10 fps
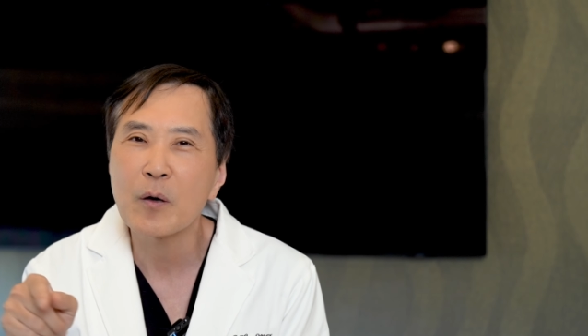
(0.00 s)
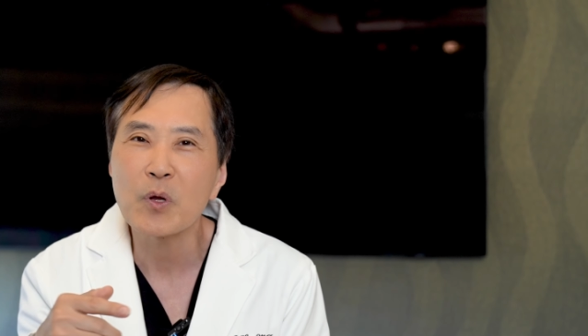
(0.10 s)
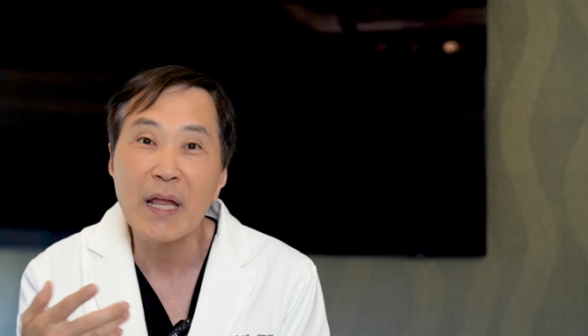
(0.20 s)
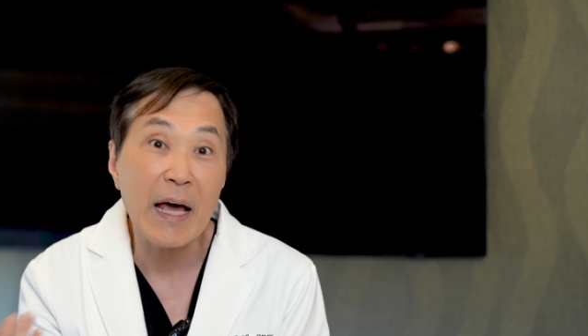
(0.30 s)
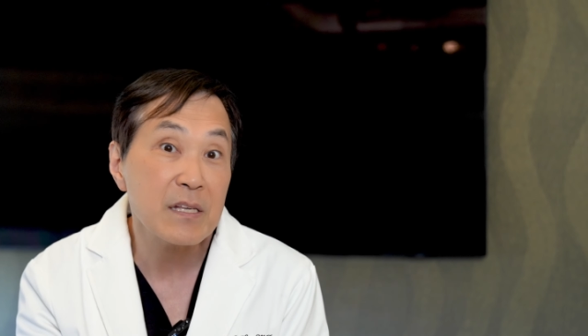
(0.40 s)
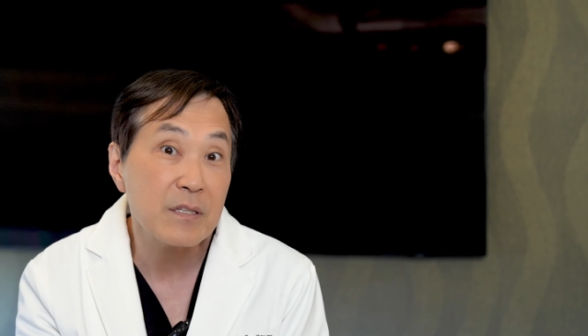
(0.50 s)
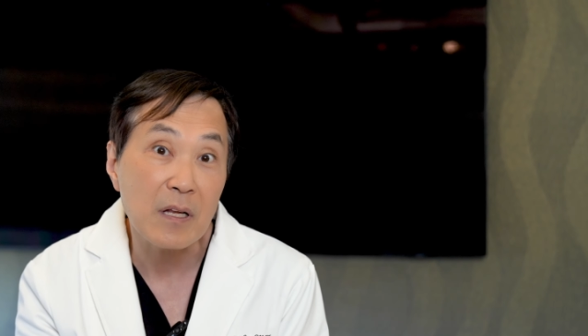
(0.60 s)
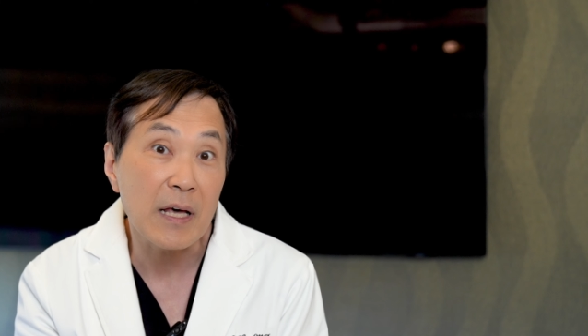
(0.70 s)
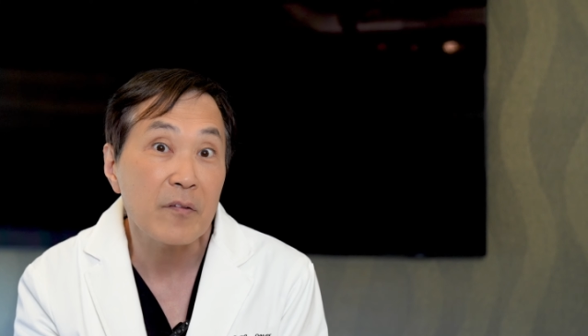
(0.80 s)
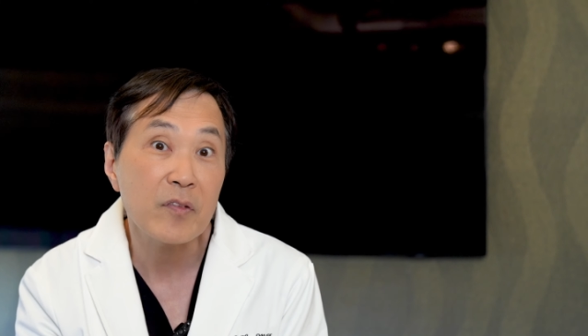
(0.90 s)
that will last a
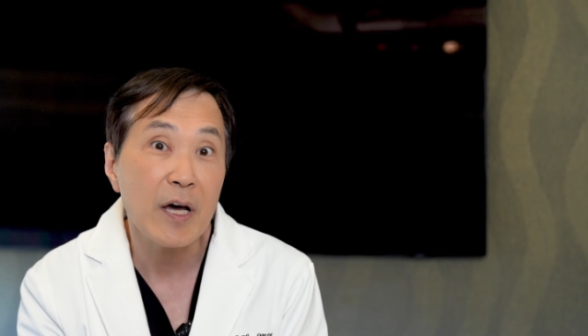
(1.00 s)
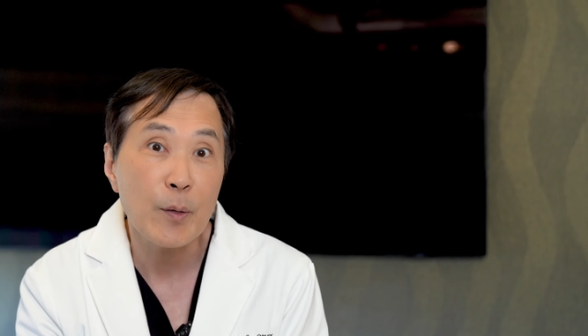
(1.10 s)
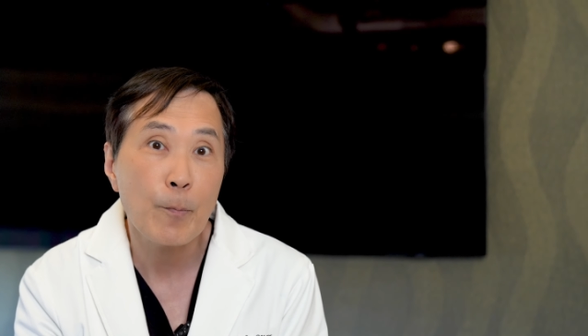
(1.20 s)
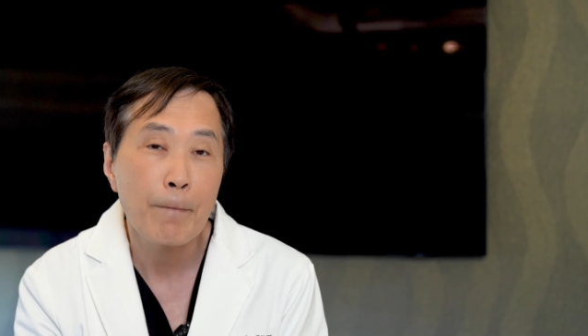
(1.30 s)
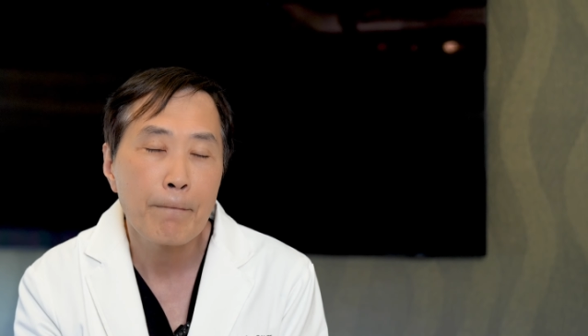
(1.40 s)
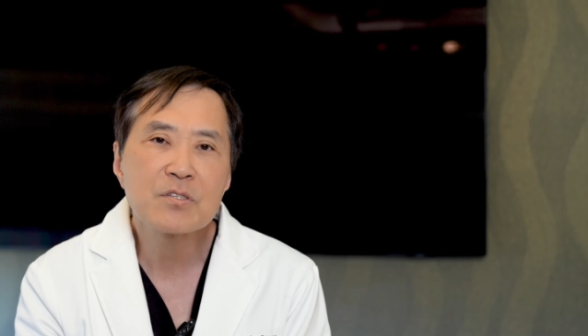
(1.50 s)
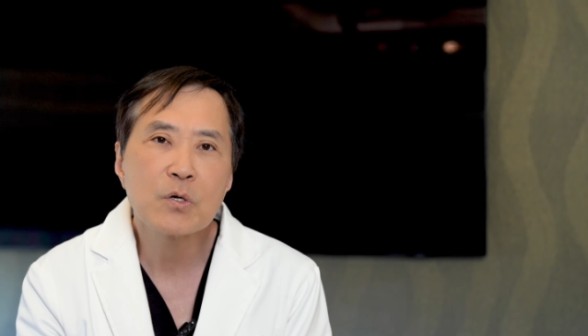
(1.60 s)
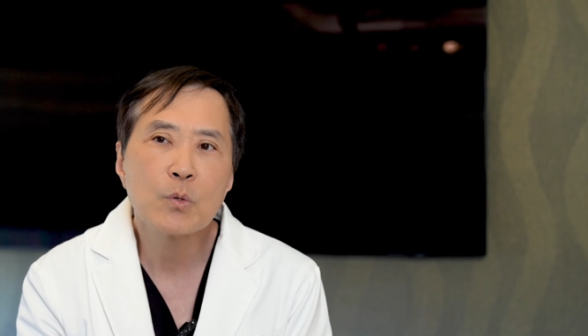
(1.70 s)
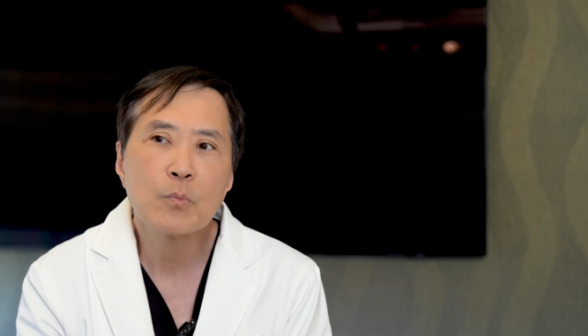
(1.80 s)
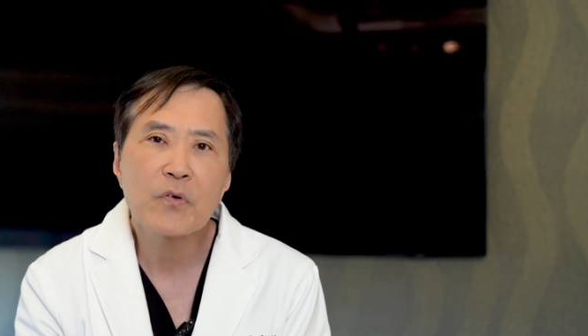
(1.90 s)
lifetime.
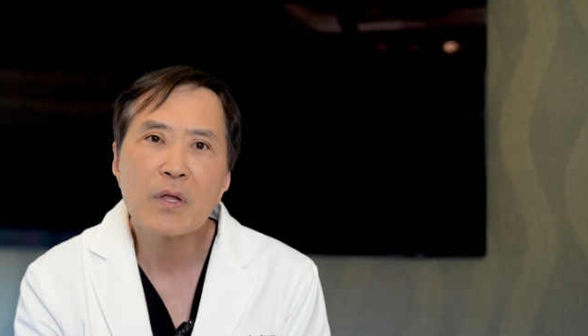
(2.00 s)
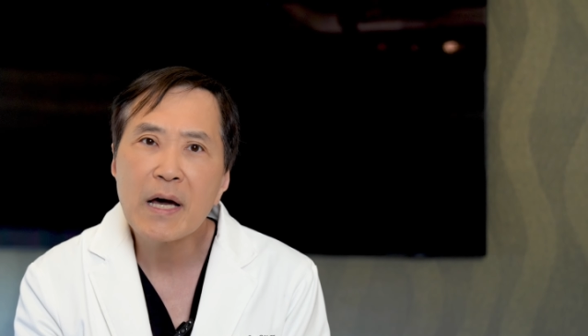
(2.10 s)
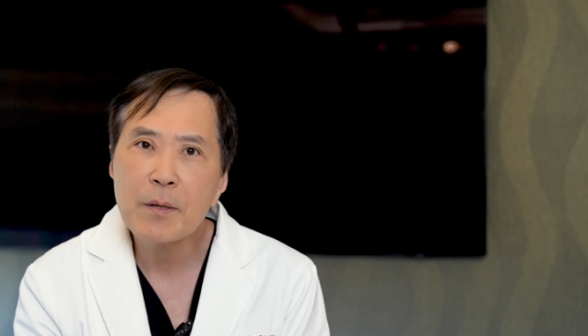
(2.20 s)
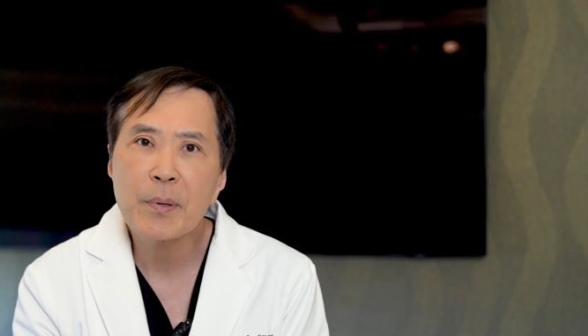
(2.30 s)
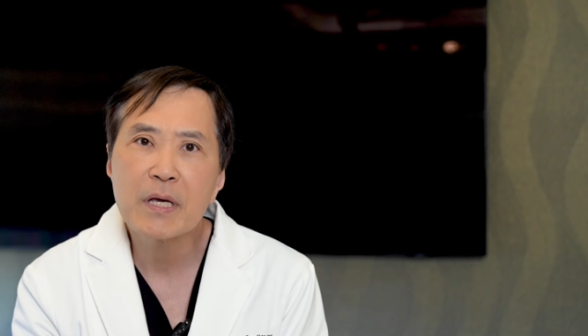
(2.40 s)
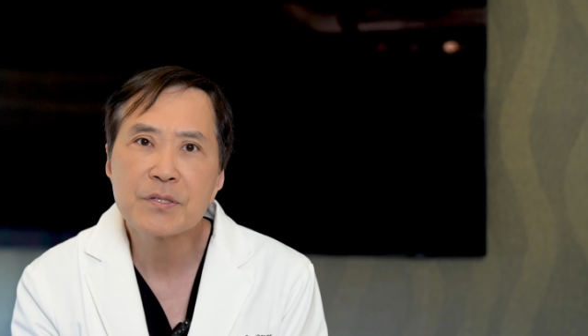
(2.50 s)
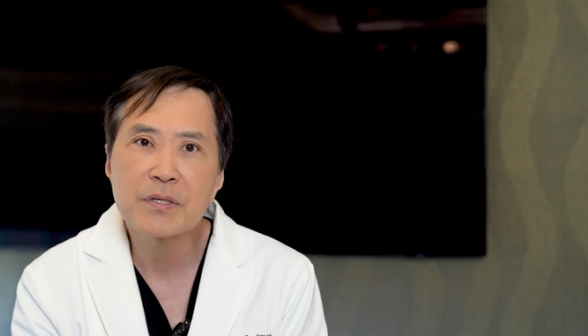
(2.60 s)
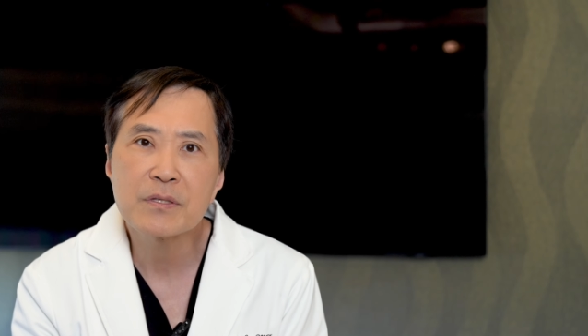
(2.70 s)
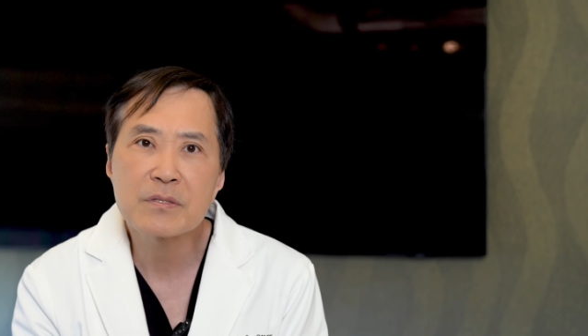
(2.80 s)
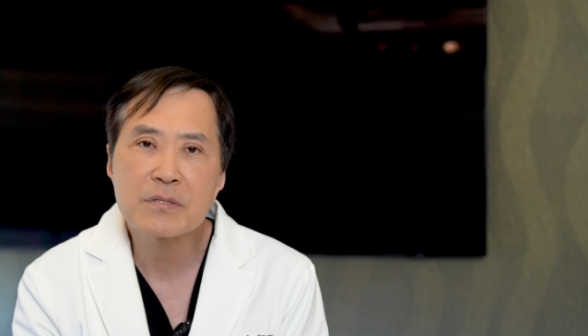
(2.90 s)
So for a lot of
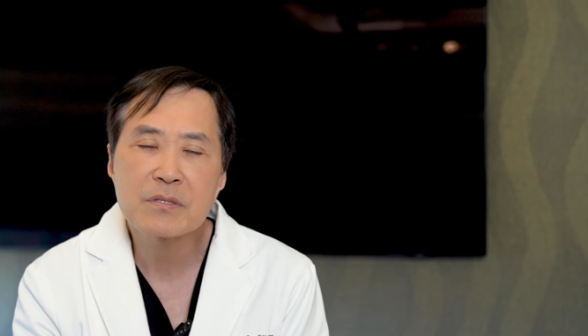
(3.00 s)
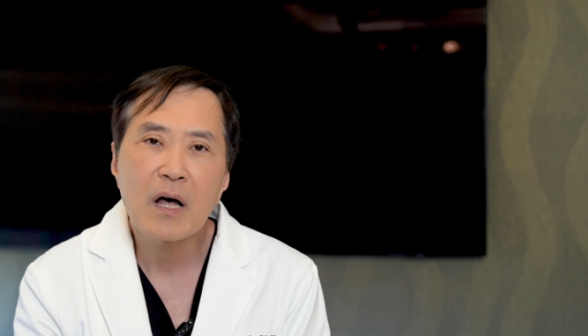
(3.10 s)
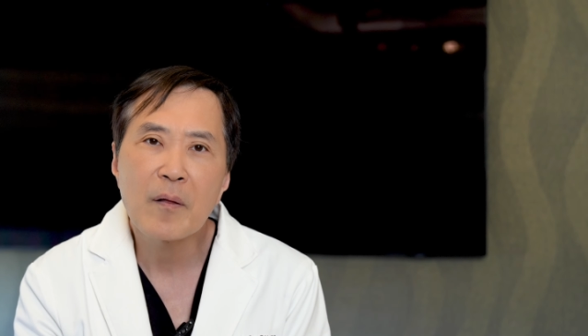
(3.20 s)
patients,